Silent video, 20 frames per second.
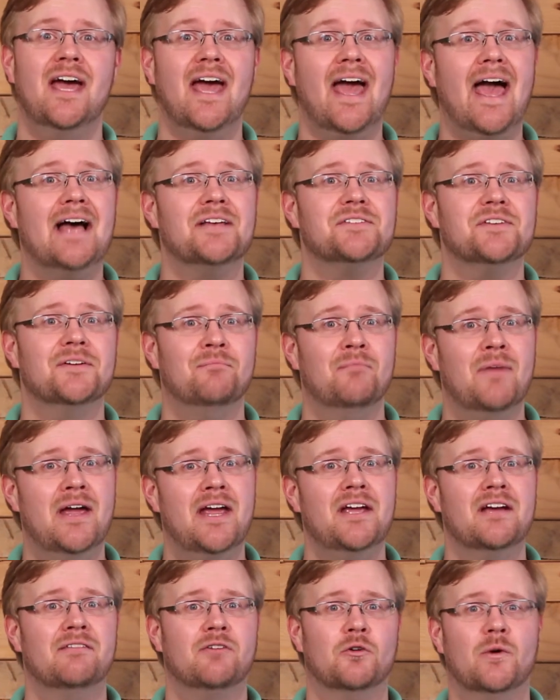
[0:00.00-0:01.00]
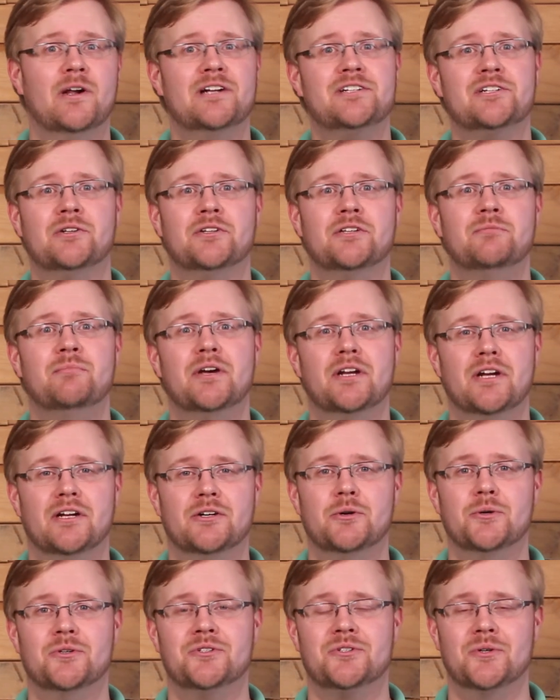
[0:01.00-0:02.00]
as it may have originally been
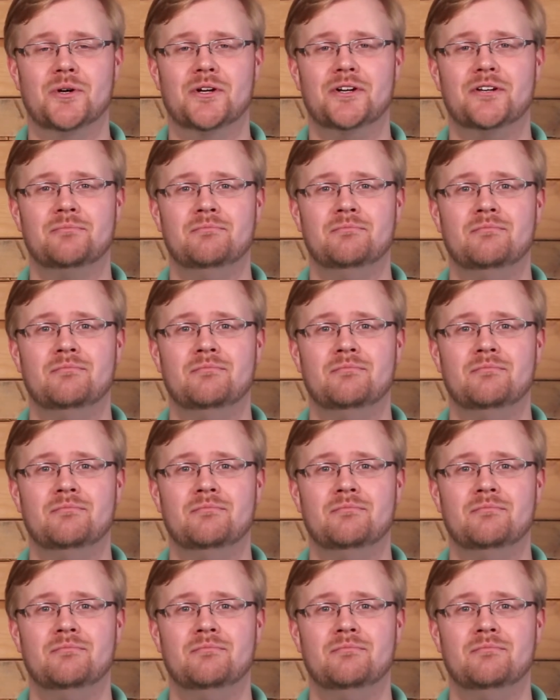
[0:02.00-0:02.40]
understood.